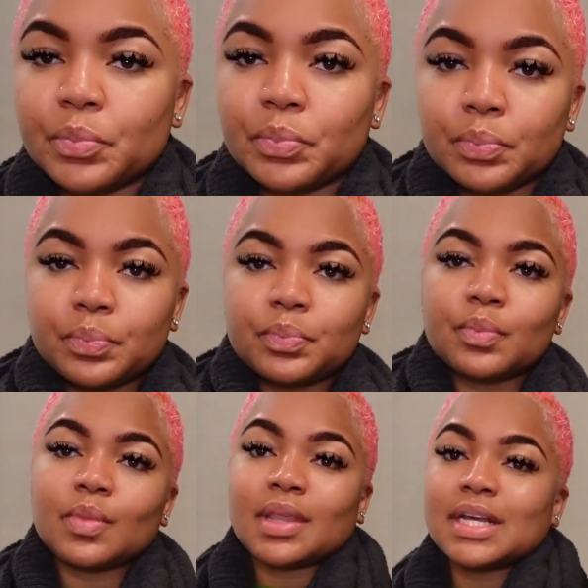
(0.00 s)

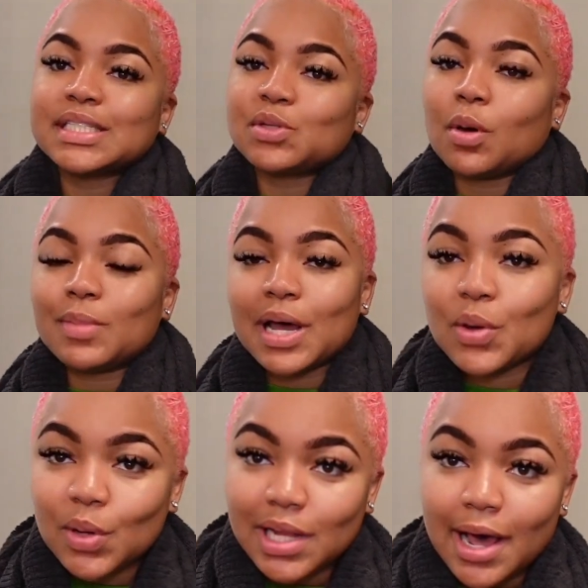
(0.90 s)
So I'm not
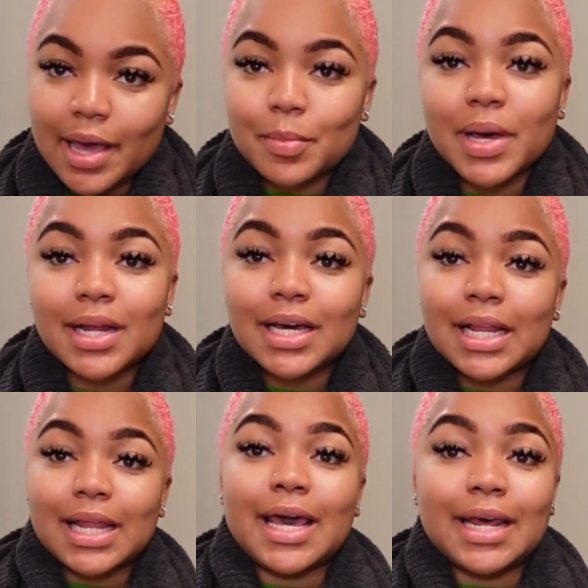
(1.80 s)
gonna lie, I'm kind of
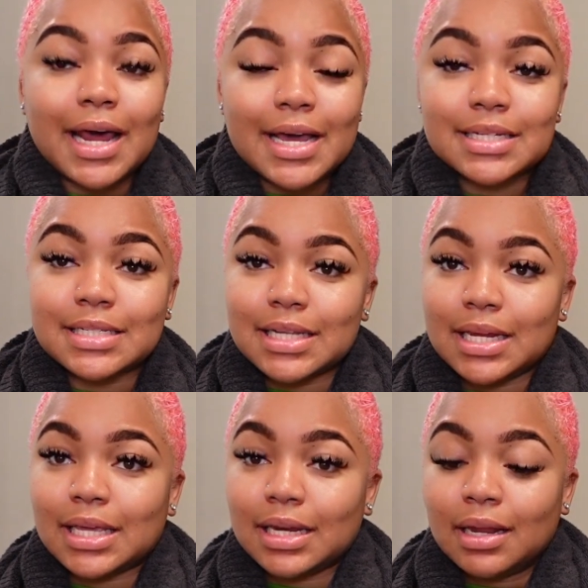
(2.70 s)
glad I
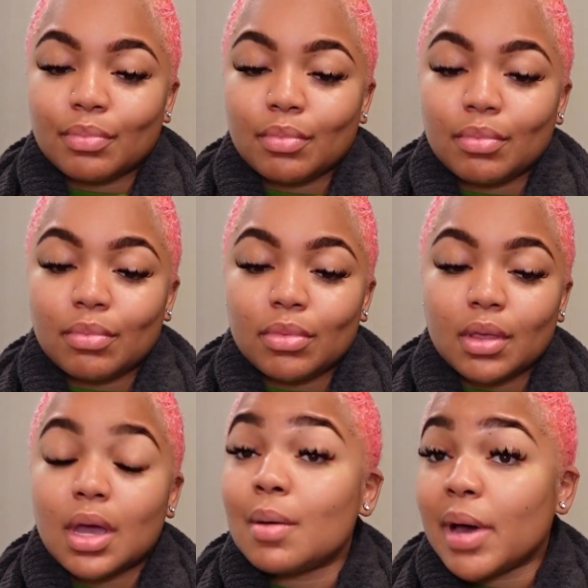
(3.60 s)
didn't
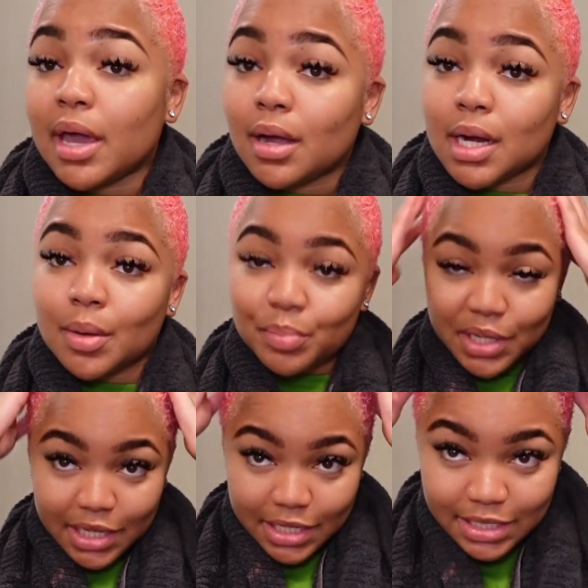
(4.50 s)
cut my hair
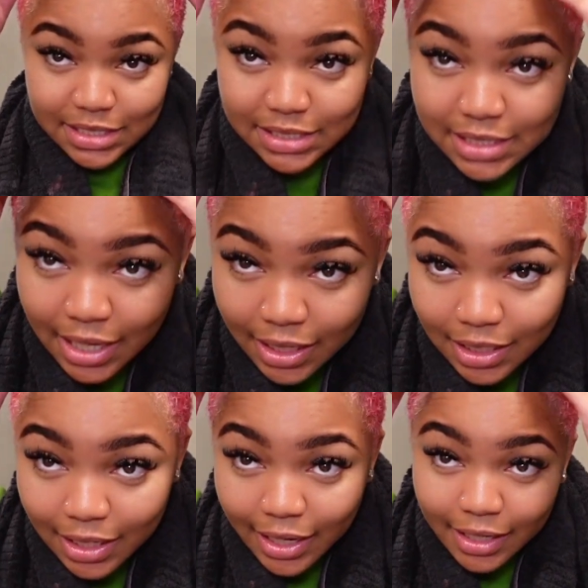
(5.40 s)
because it's kind
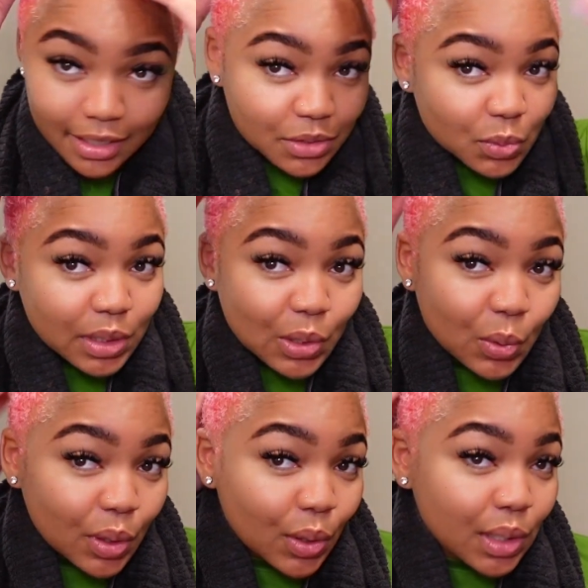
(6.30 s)
of like doing a
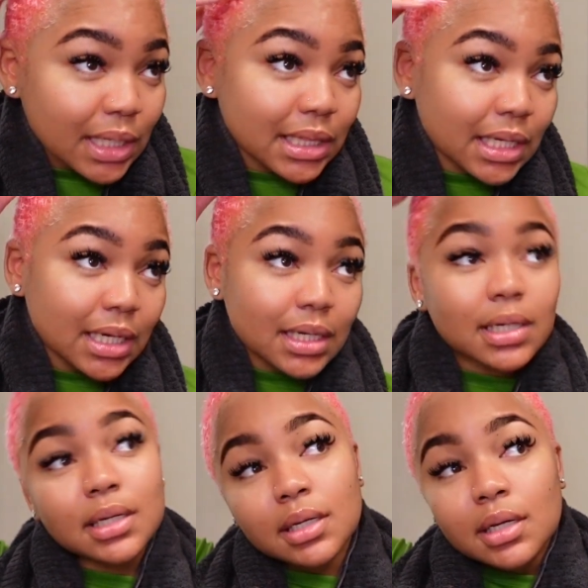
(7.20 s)
little curly
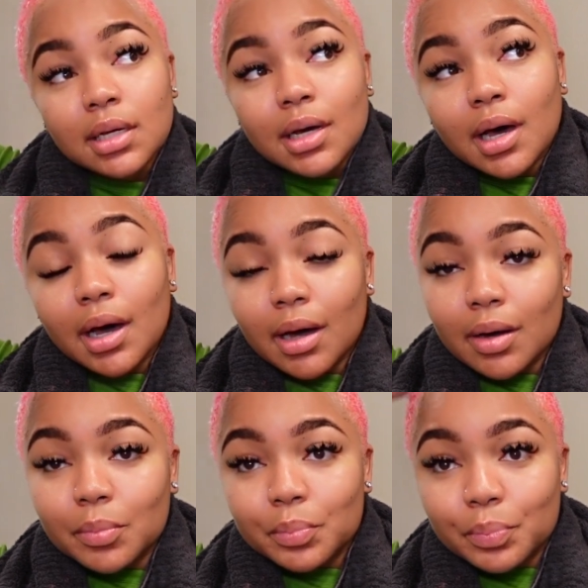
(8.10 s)
thing.
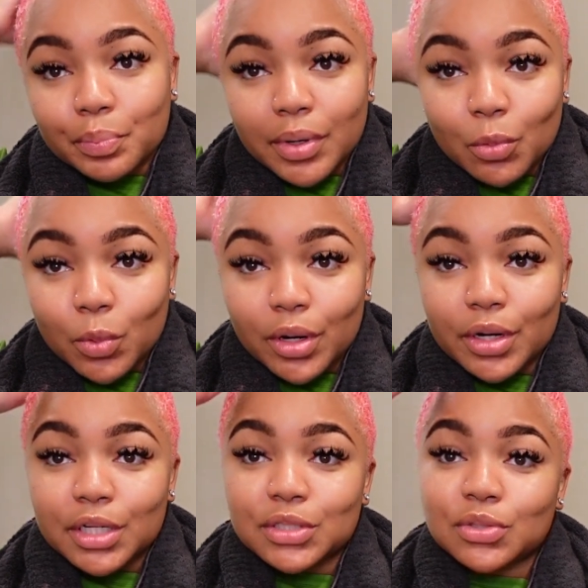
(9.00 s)
But we're
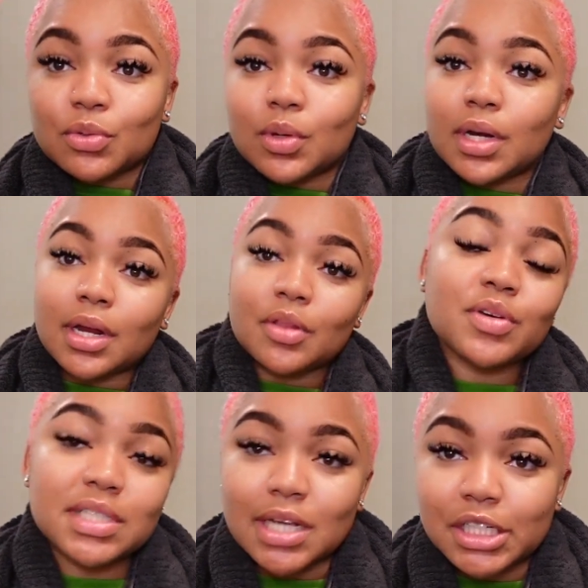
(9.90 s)
gonna do another
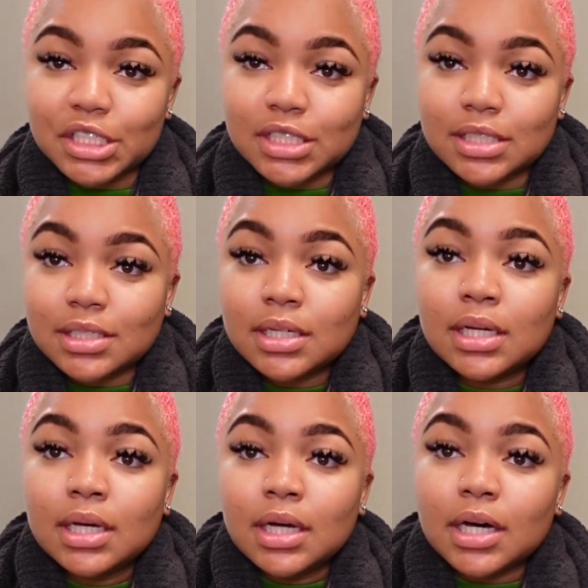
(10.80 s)
session
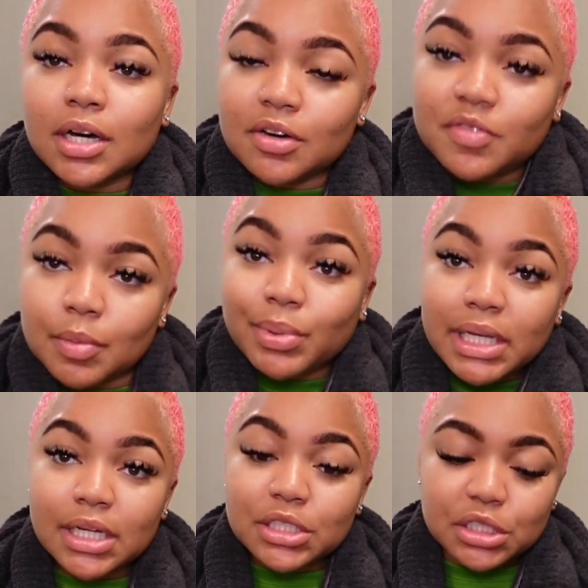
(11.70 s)
of the
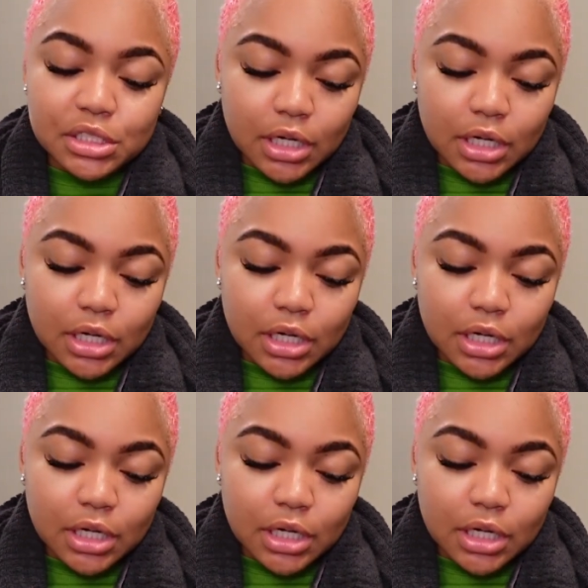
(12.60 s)
bleach.